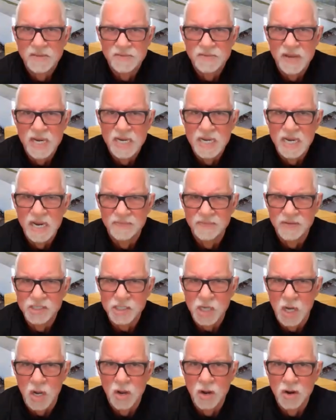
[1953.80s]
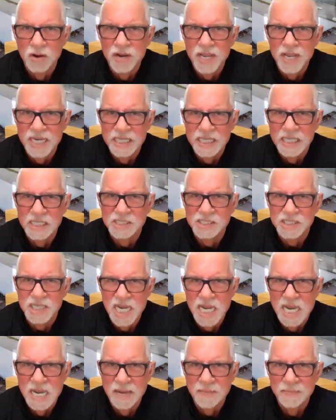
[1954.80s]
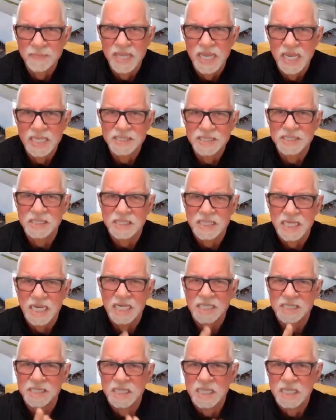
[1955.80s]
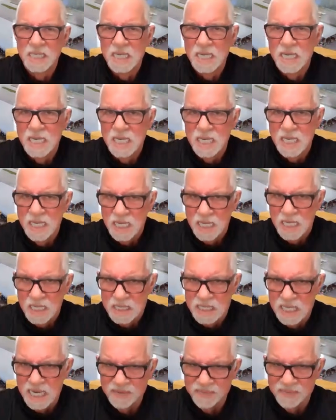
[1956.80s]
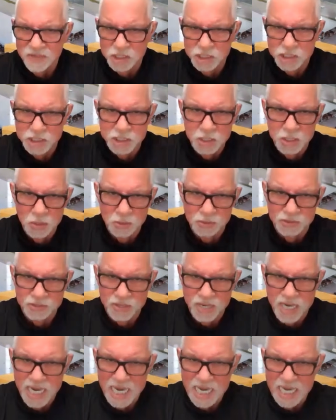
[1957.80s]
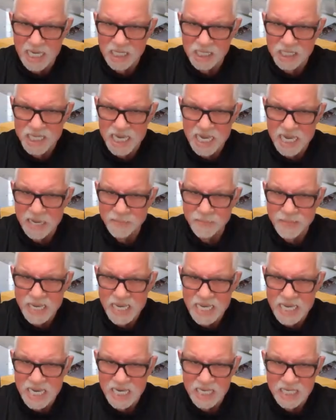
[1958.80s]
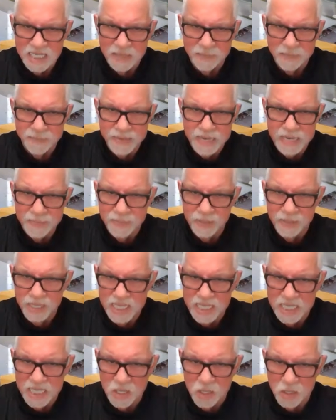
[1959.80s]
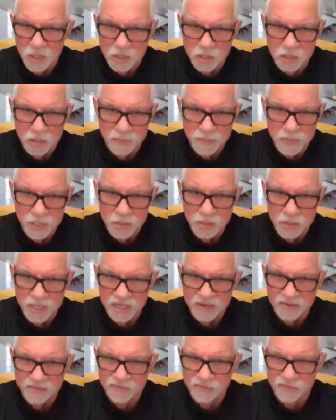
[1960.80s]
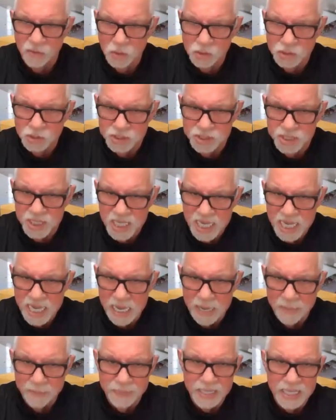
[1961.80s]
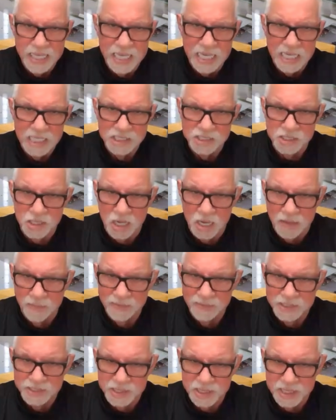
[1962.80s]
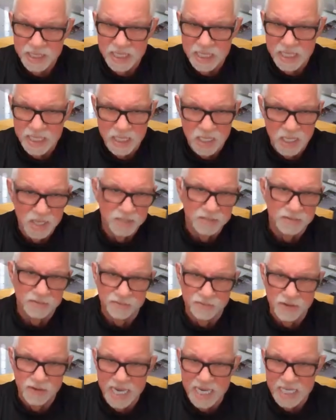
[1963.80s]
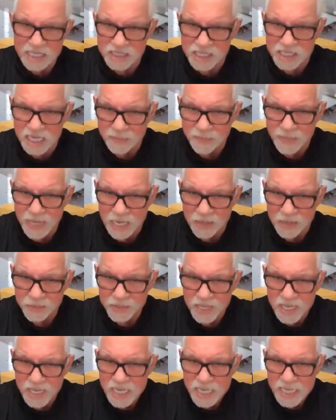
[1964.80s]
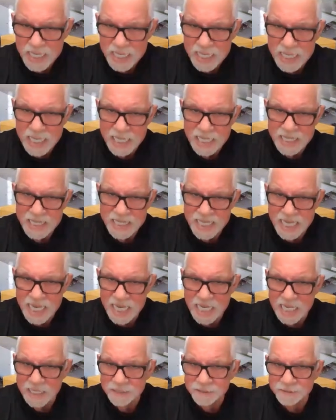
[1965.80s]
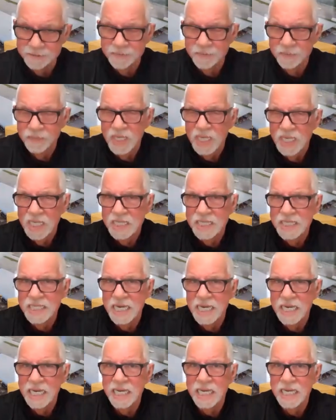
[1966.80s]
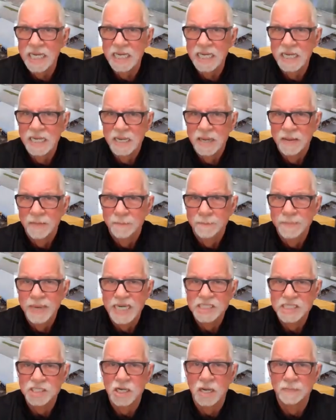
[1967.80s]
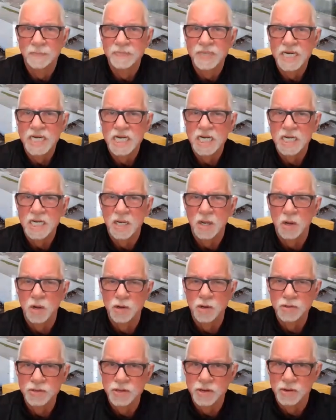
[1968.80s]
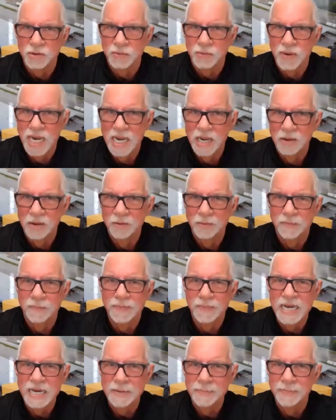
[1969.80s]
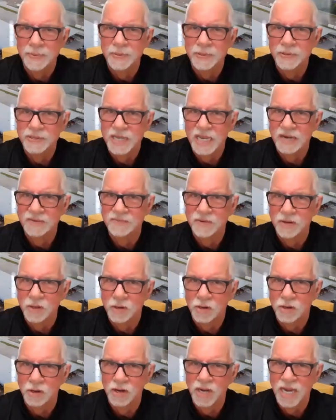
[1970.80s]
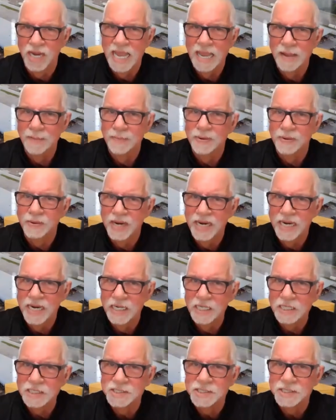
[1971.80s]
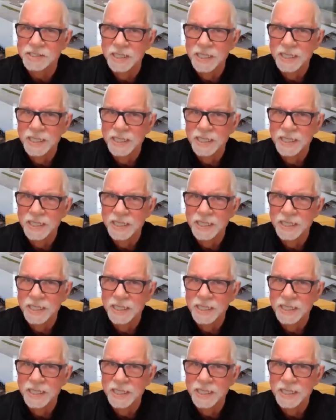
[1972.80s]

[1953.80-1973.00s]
it was all at the time that they were still trying, they meaning the people in our community. First, happiness, obviously, and all the flags came out. And then they picked up the underground people that were collaborators.